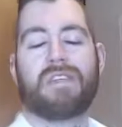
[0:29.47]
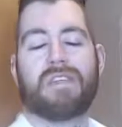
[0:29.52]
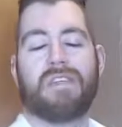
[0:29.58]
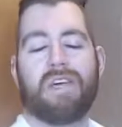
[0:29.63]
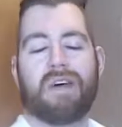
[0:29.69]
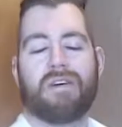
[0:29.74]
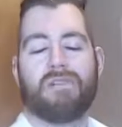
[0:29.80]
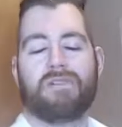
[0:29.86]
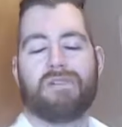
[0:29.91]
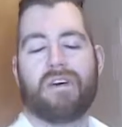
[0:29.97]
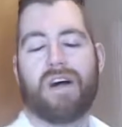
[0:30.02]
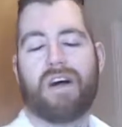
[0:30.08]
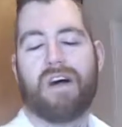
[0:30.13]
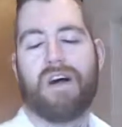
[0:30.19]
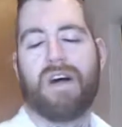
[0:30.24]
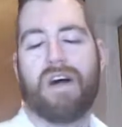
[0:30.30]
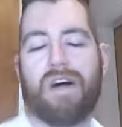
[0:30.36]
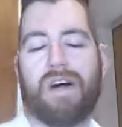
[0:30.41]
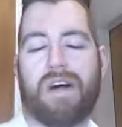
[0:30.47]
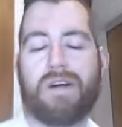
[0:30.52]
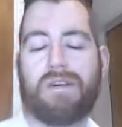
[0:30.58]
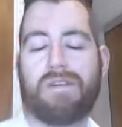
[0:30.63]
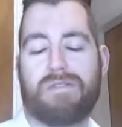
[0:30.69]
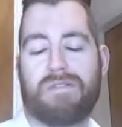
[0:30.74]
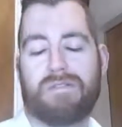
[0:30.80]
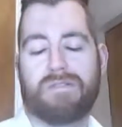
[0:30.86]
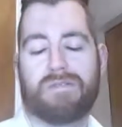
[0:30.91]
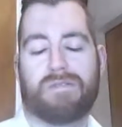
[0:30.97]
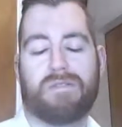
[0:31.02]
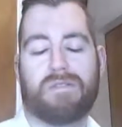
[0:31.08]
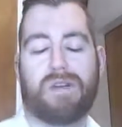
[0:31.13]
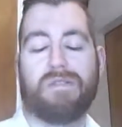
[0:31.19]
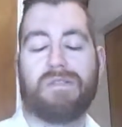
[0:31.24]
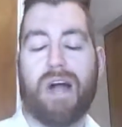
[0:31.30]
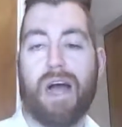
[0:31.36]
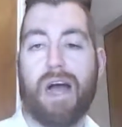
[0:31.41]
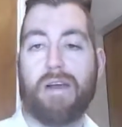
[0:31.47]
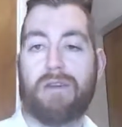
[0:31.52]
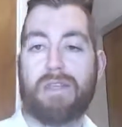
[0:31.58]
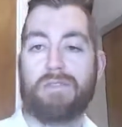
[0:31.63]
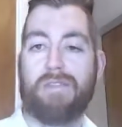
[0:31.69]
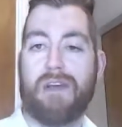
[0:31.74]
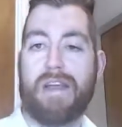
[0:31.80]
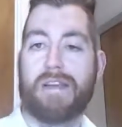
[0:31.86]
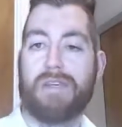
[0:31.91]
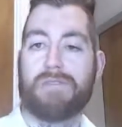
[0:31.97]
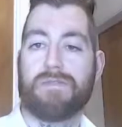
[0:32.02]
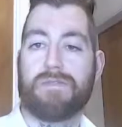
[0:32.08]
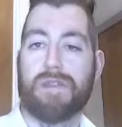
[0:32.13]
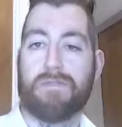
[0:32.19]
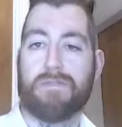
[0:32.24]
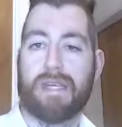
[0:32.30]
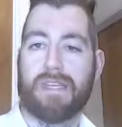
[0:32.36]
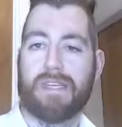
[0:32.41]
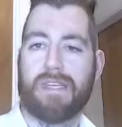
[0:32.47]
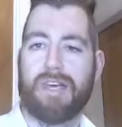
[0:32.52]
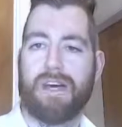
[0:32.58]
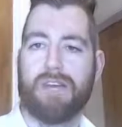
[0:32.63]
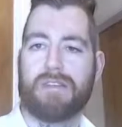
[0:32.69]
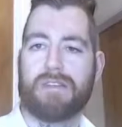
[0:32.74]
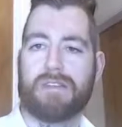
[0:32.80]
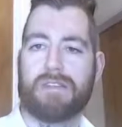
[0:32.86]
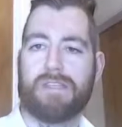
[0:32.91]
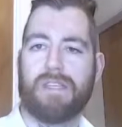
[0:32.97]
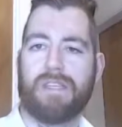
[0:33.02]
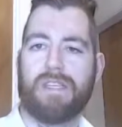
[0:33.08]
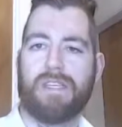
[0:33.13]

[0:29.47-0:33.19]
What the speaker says: of sort of Irish raiders from the big yards